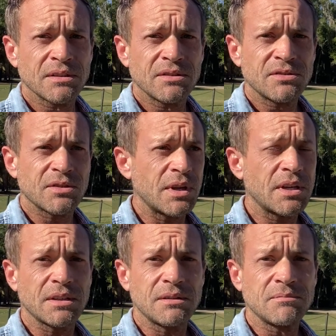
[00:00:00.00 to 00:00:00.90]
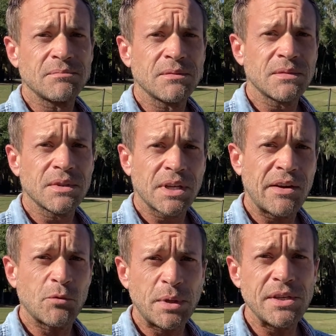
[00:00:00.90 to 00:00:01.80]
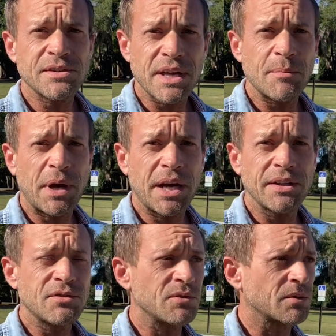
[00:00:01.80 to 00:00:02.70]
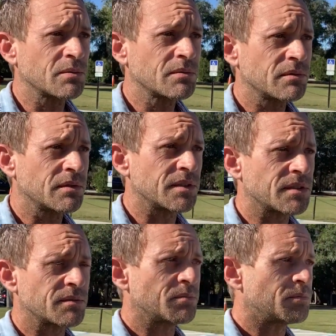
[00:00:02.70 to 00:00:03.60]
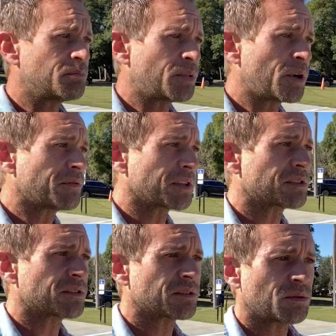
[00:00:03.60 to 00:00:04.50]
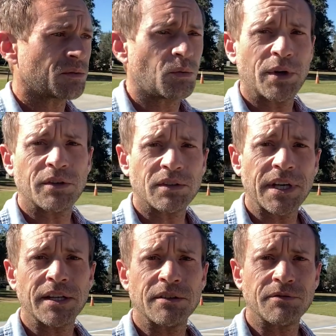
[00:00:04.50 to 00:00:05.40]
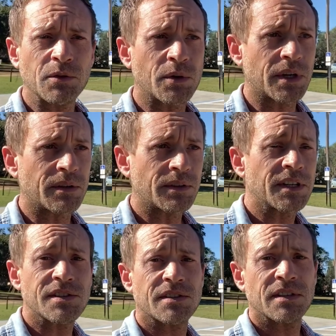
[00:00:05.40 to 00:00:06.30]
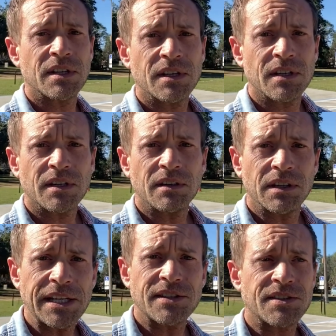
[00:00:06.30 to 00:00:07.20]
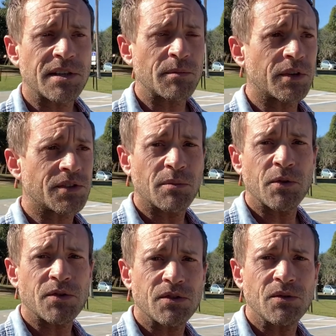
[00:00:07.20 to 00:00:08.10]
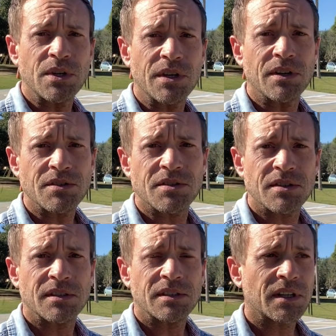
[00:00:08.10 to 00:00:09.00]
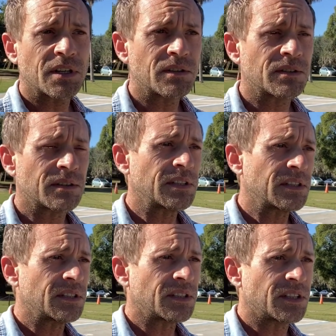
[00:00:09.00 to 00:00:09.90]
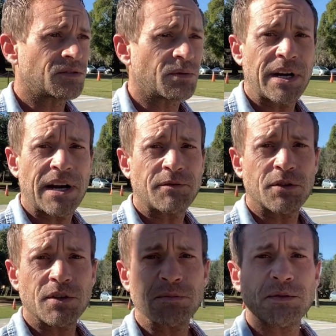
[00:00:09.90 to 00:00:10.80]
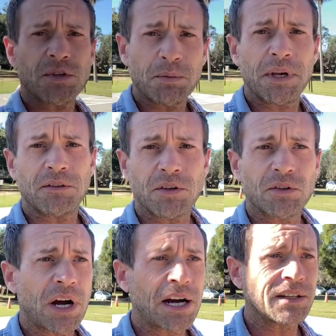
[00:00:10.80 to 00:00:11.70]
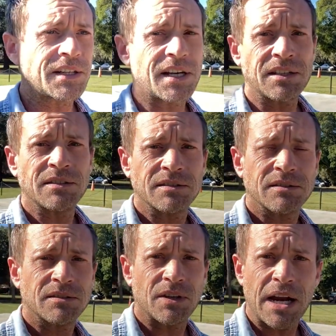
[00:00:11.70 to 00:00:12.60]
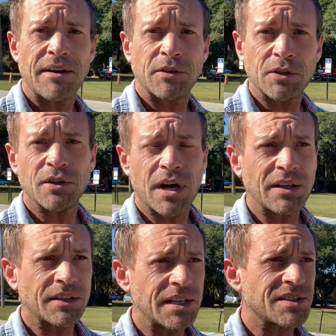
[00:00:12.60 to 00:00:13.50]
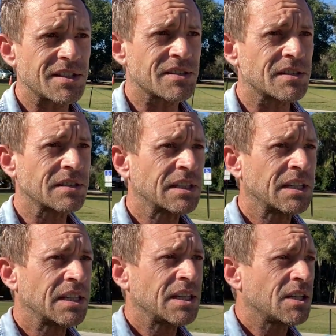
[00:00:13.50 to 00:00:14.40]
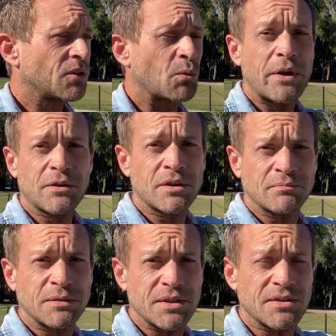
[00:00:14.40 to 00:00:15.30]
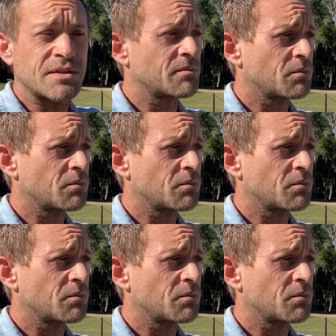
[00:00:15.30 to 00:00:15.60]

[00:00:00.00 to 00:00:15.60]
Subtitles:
so they could have a piece of that pie too. This perfect wonderland of Florida. It is late December, it's almost New Year's. It's right after Christmas. I hope you have a good holiday, having a good holiday season. The weather is